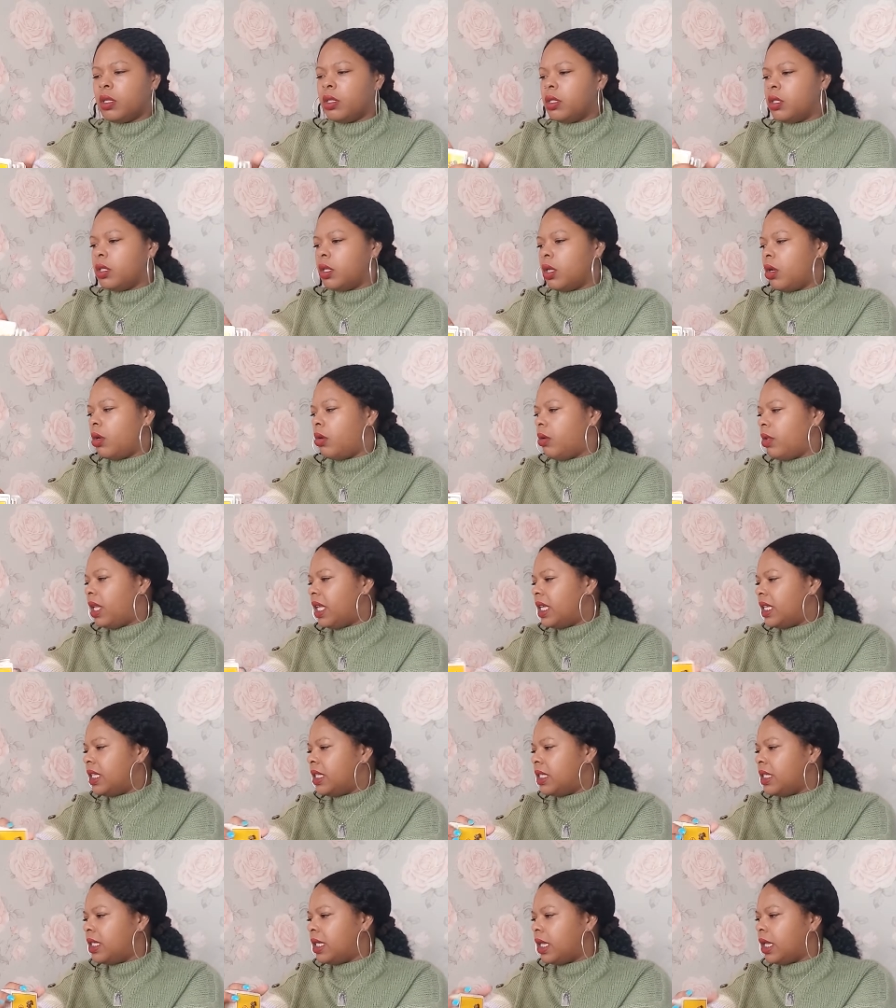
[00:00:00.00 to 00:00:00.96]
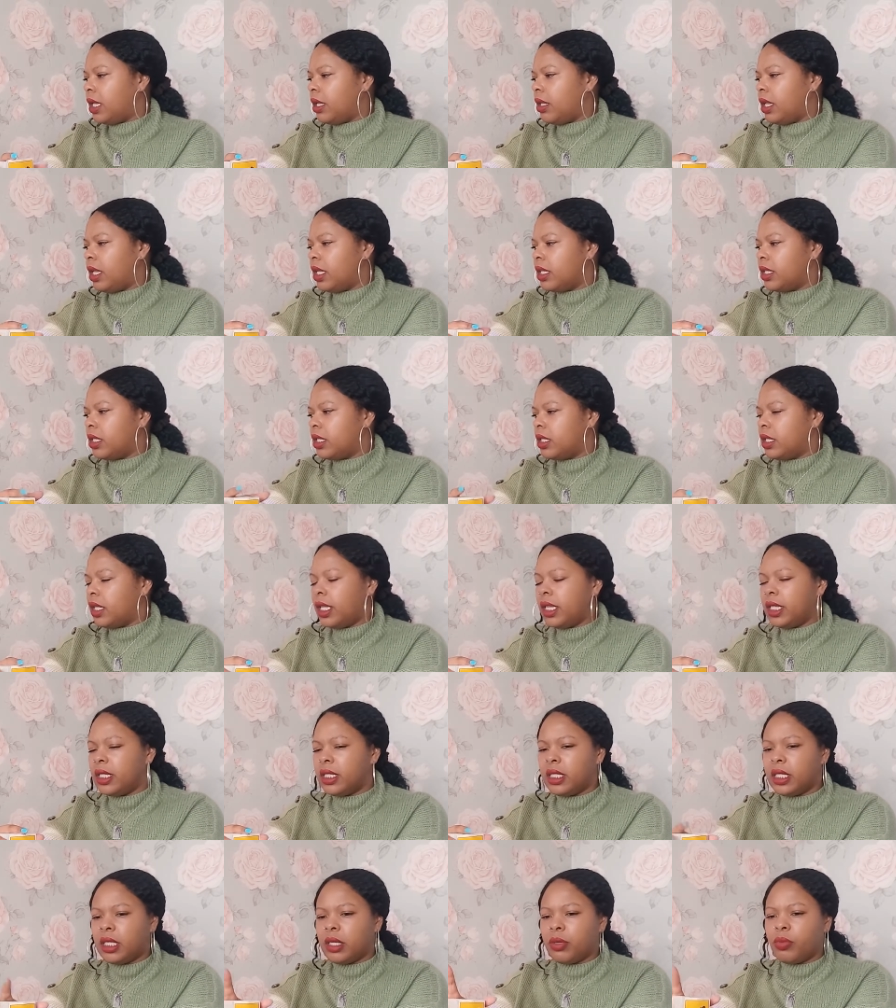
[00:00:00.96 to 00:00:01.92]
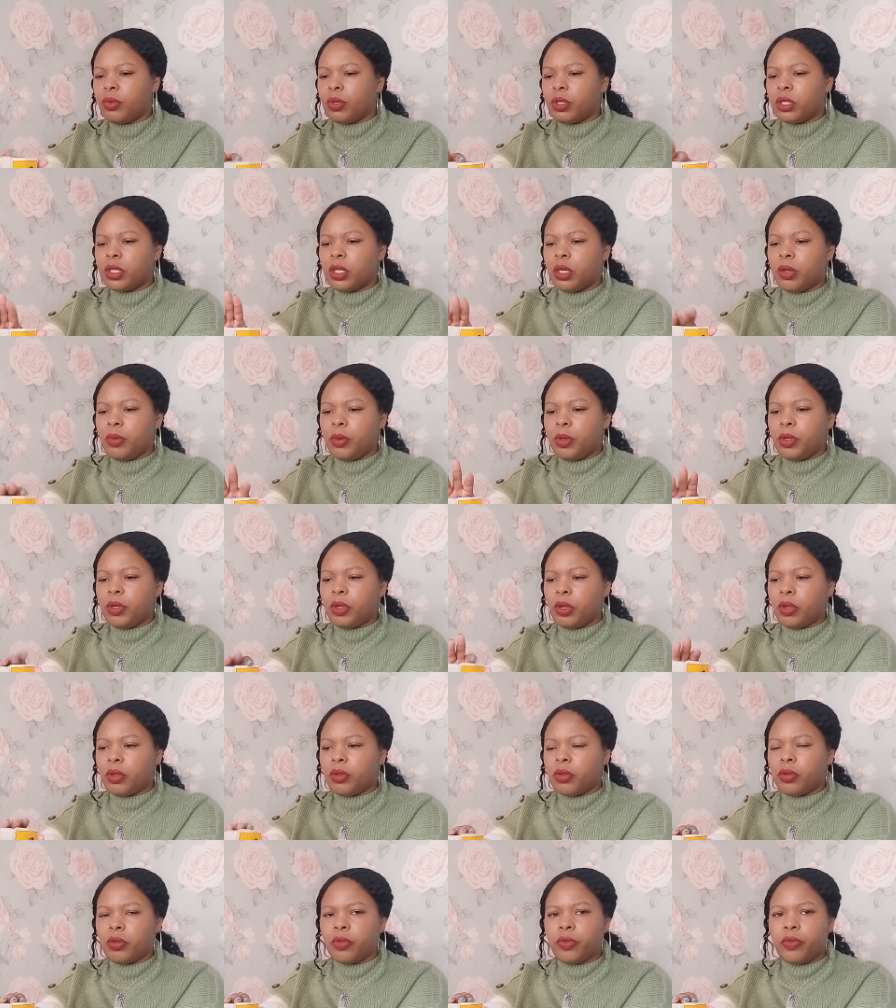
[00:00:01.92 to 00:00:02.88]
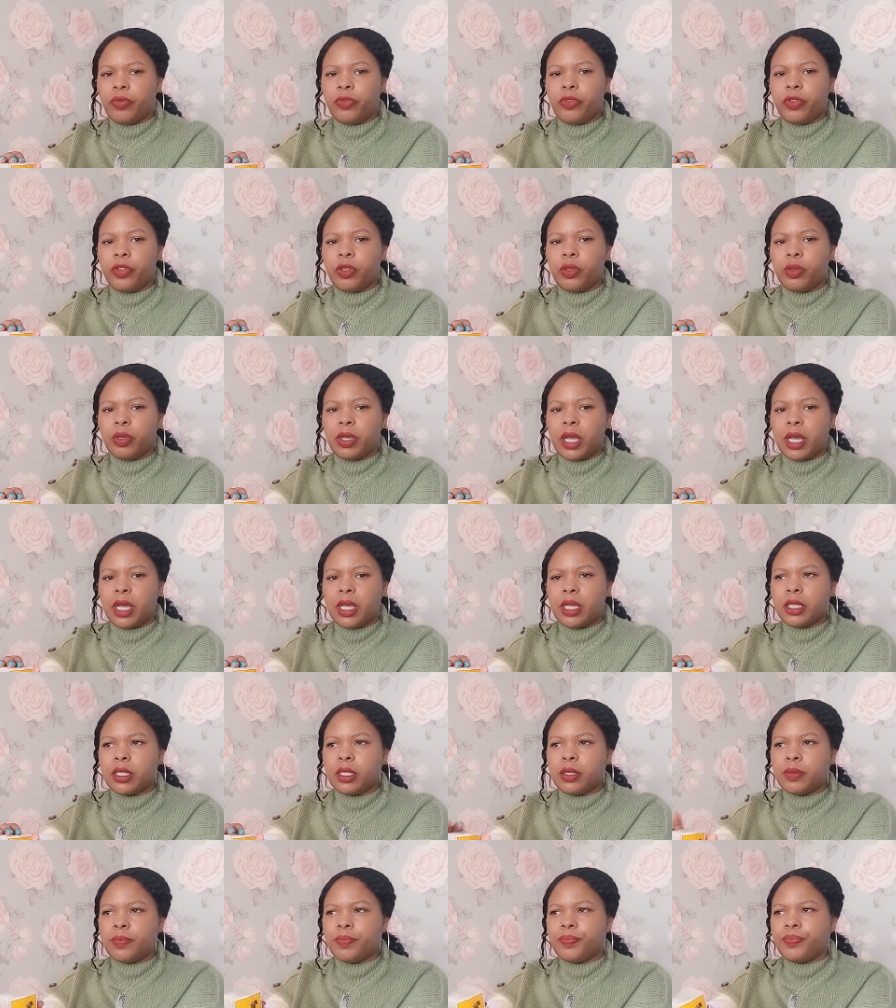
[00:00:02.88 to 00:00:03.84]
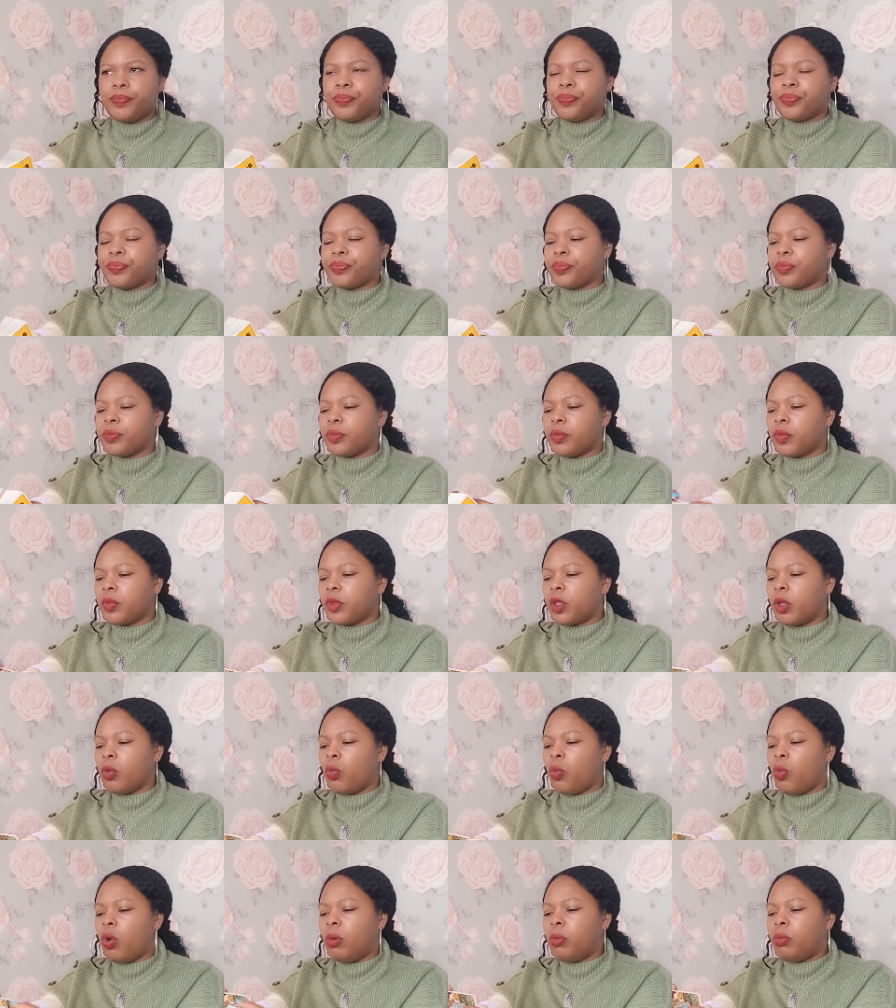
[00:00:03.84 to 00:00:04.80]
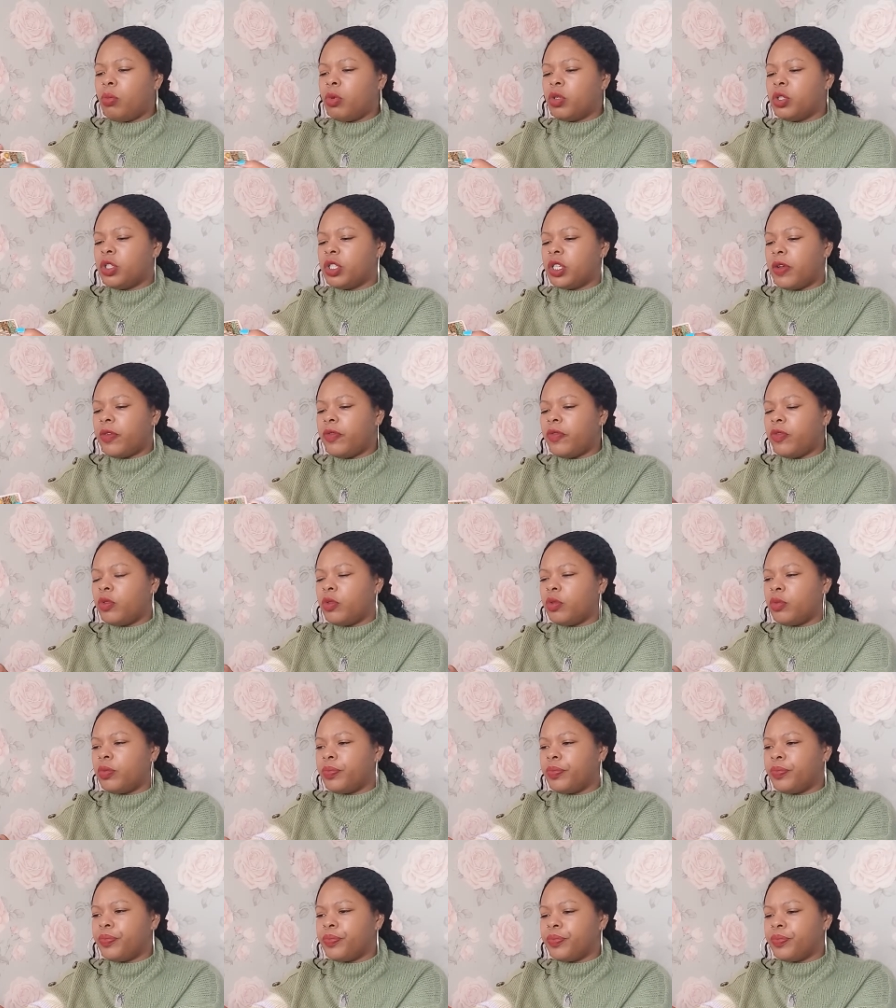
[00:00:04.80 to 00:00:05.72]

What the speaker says: So let's see what's going on for you guys. One more shuffle.